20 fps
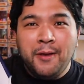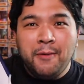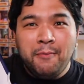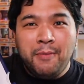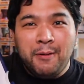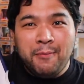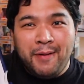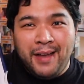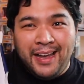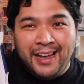
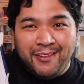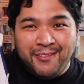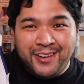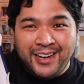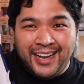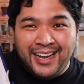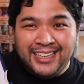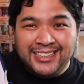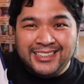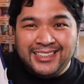ba-bam,
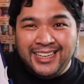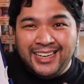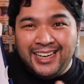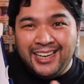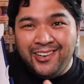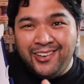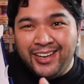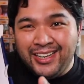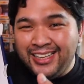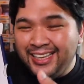guys, take a
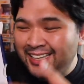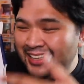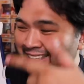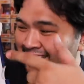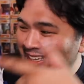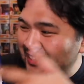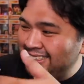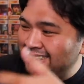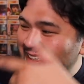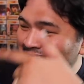look at it.
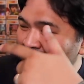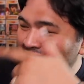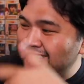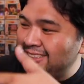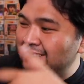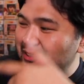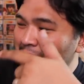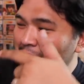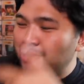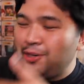This is
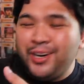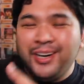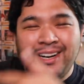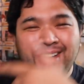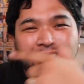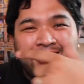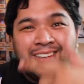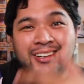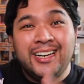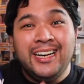the
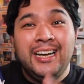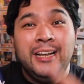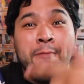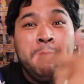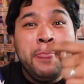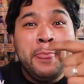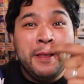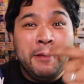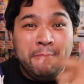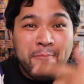Jordan 3
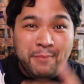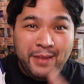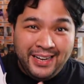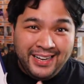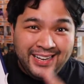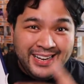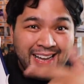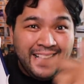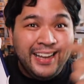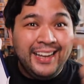
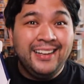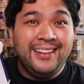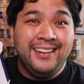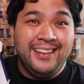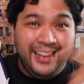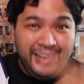Midnight